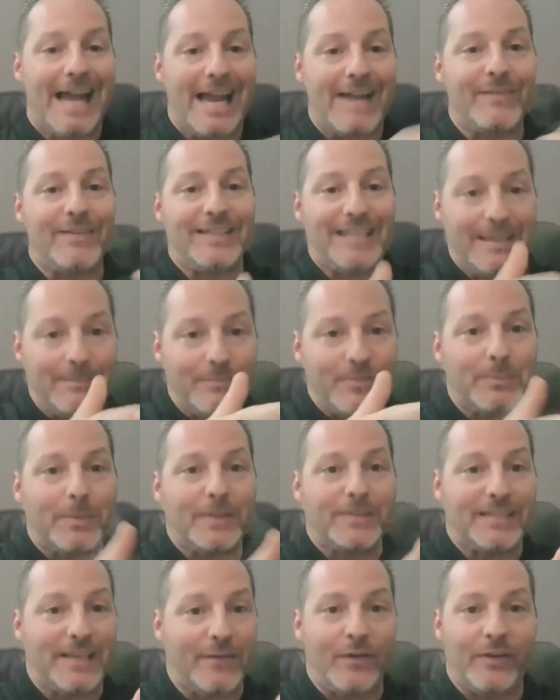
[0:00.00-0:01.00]
I have a team
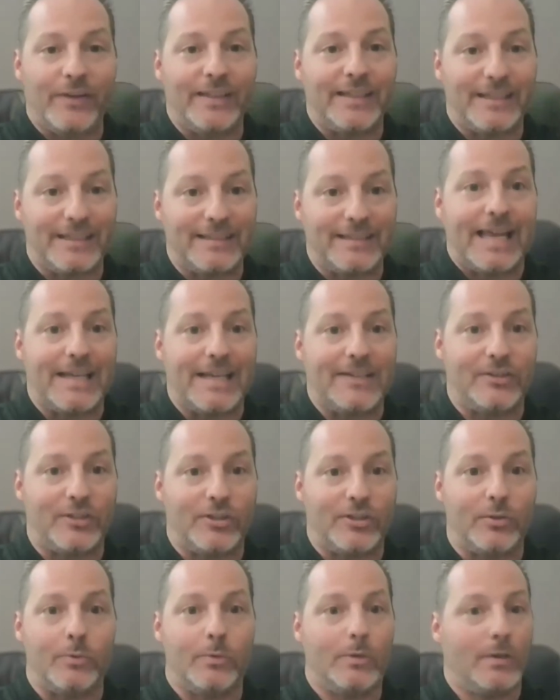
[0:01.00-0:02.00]
specifically
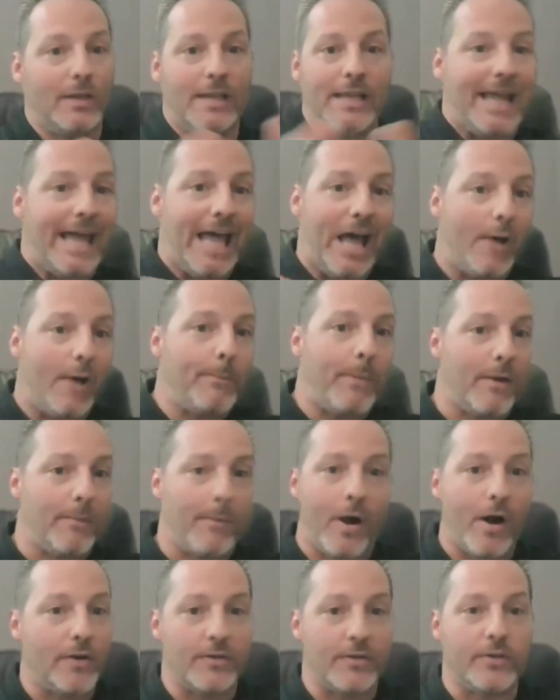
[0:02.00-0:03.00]
designed to help
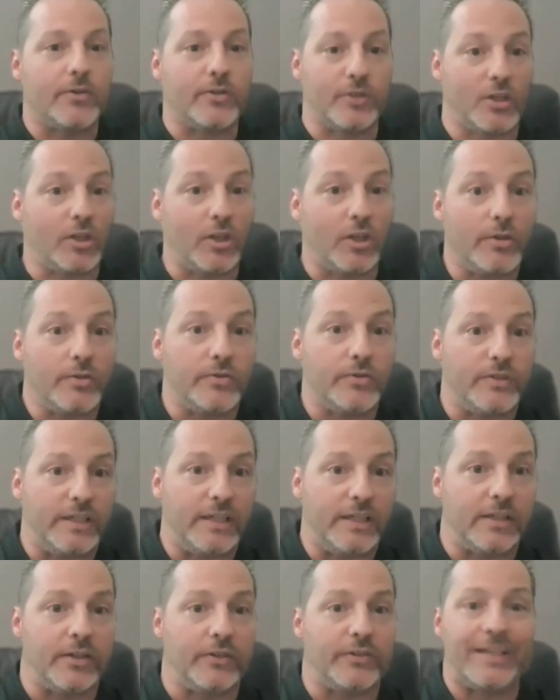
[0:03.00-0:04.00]
our partners close
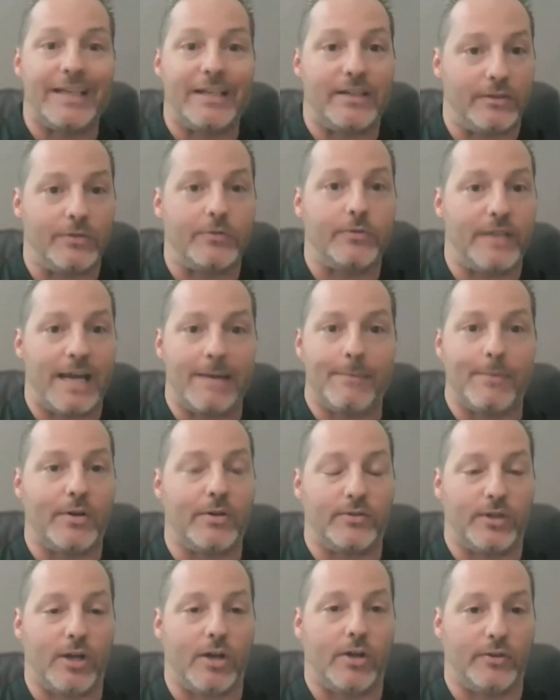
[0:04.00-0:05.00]
deals and do
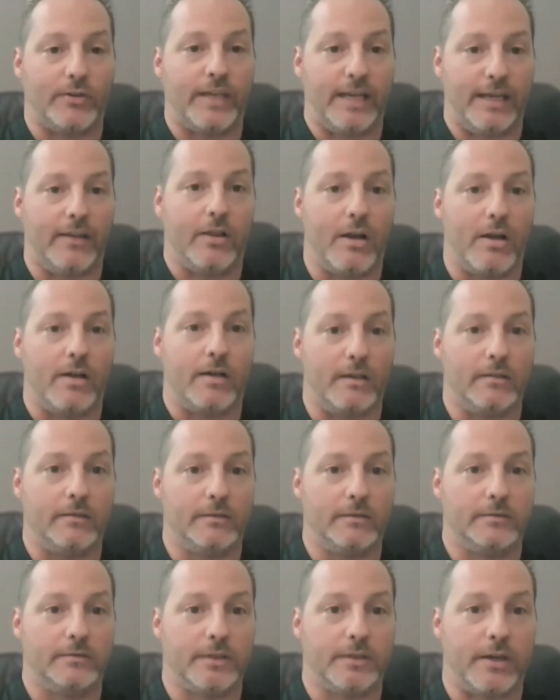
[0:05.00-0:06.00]
demos all day
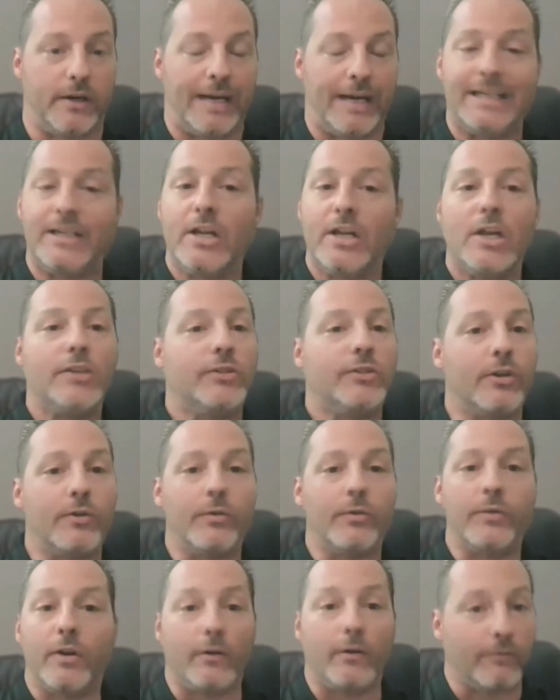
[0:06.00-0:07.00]
long. All right.
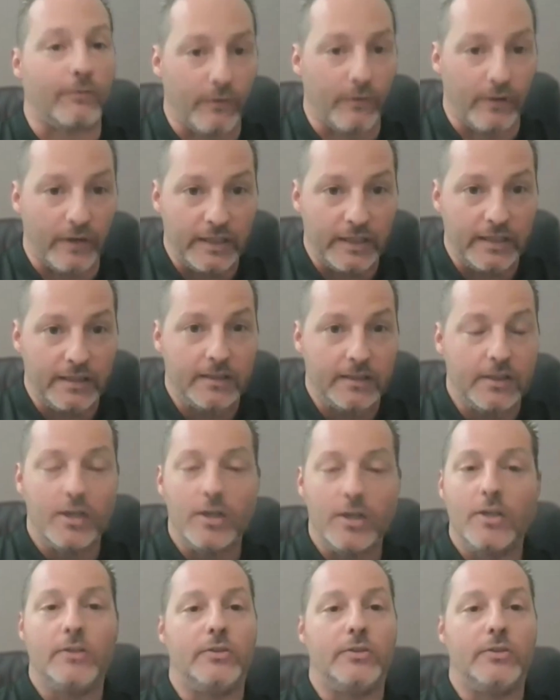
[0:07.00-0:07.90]
So they're free.